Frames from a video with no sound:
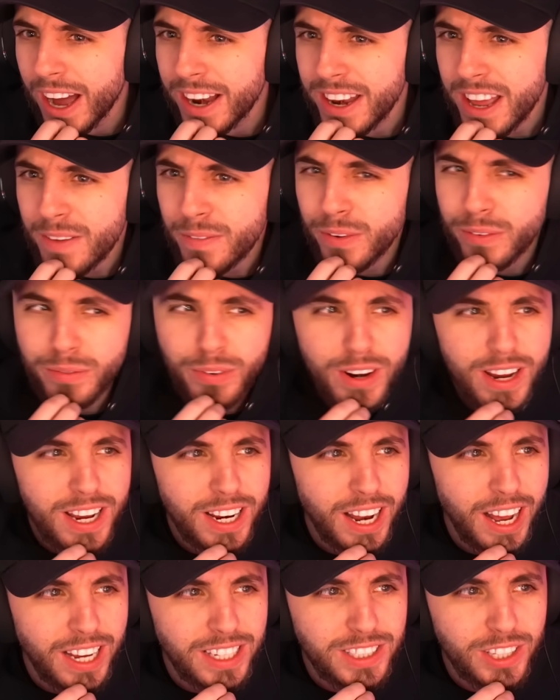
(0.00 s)
I never
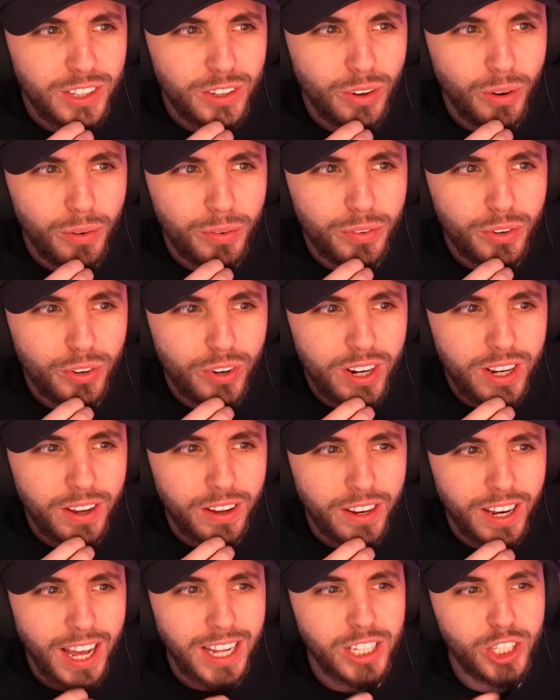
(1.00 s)
realized that North
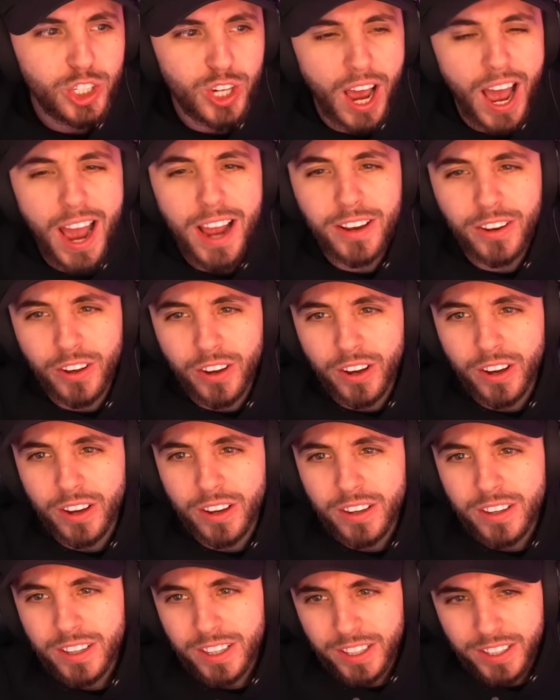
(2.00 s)
Korea, like
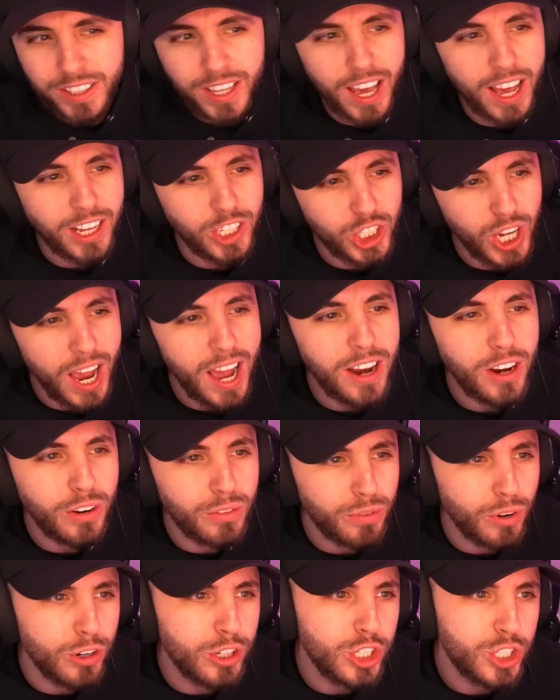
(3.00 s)
China, yeah, China,
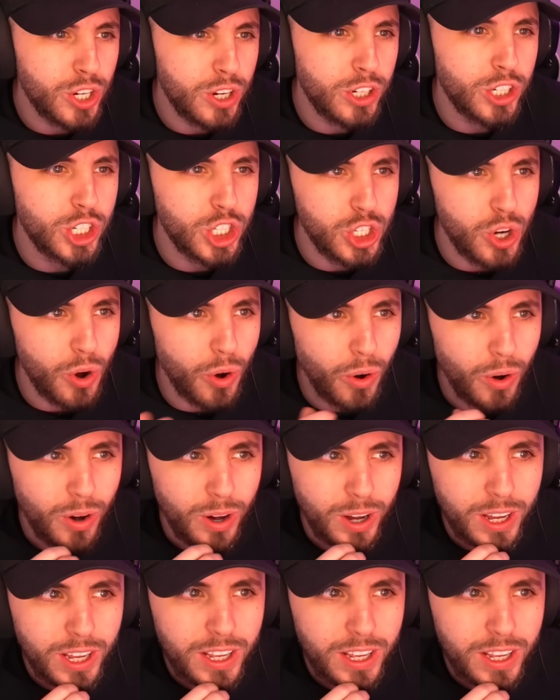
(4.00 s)
Russia, sure.